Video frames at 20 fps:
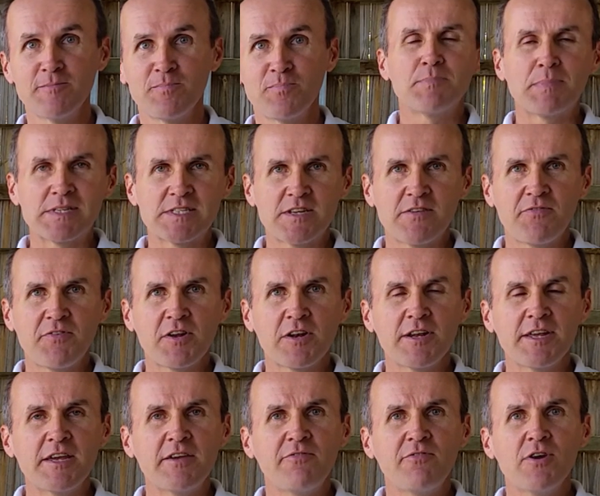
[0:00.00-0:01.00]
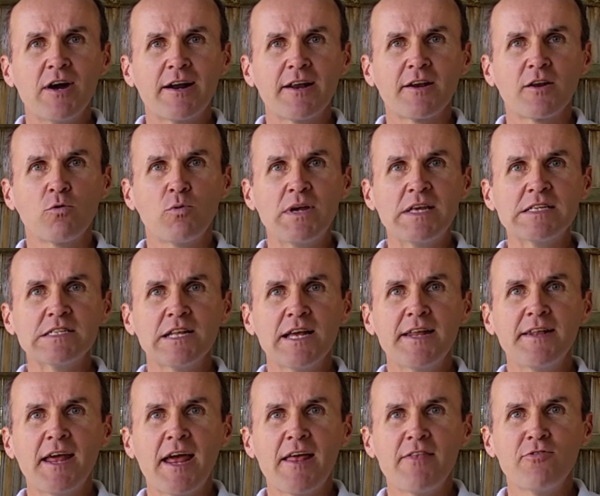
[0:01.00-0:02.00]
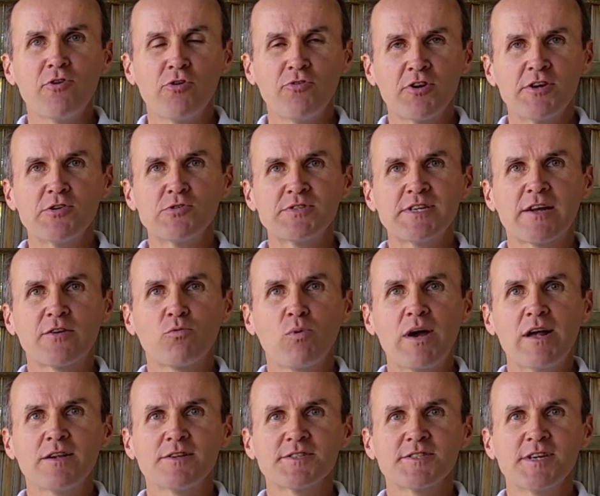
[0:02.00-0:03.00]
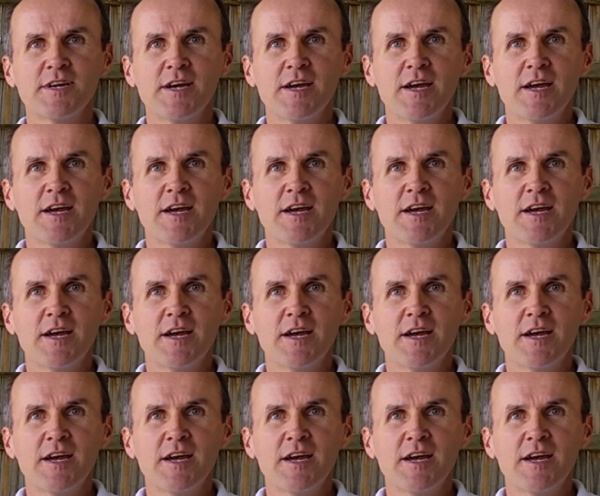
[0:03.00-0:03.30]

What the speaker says: Specifically, if you are in Queensland and Northern New South Wales,